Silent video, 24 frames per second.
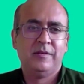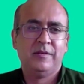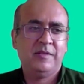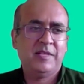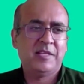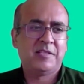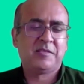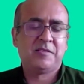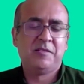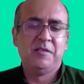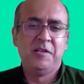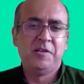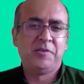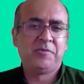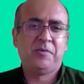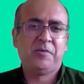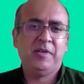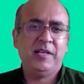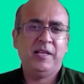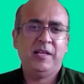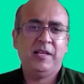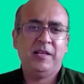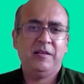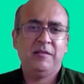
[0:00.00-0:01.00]
That's
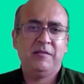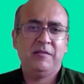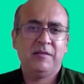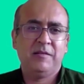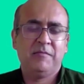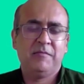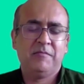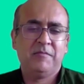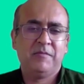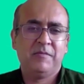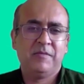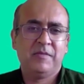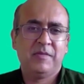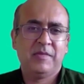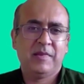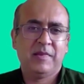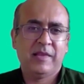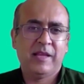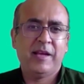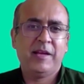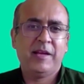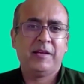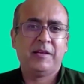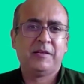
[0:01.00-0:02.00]
literally
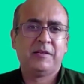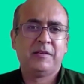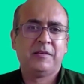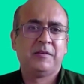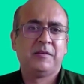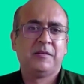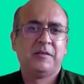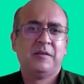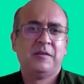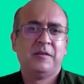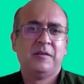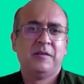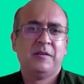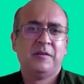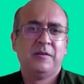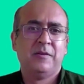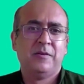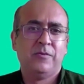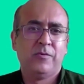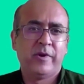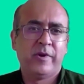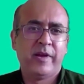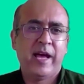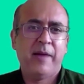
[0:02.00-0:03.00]
like
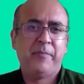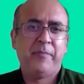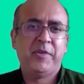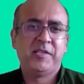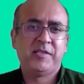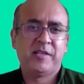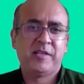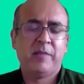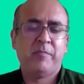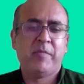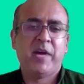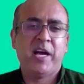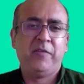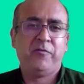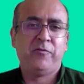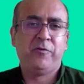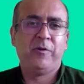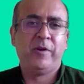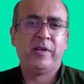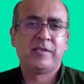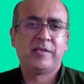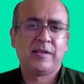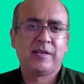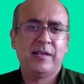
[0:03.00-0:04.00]
what happens at a
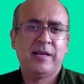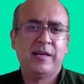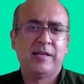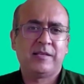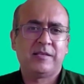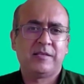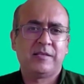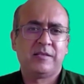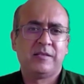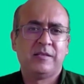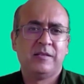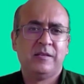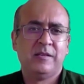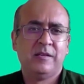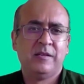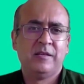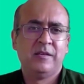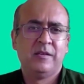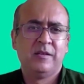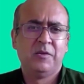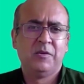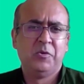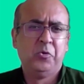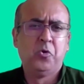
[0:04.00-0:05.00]
mindfulness class.
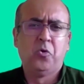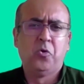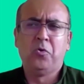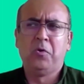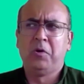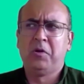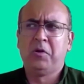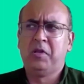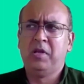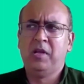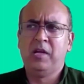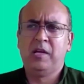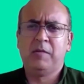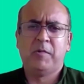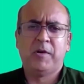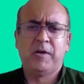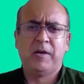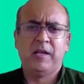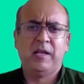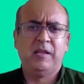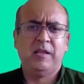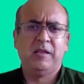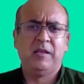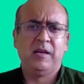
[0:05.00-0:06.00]
Don't think
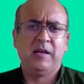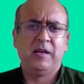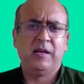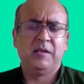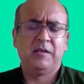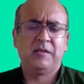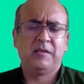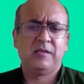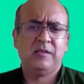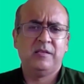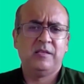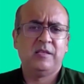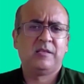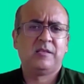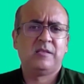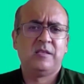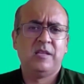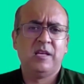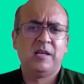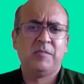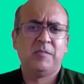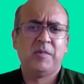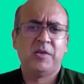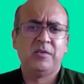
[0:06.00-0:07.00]
about anything else. Just
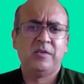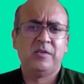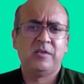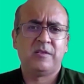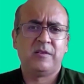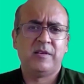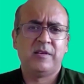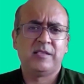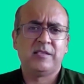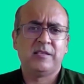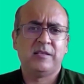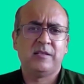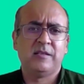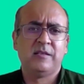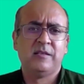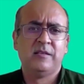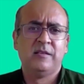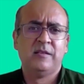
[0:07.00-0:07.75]
think about this resin.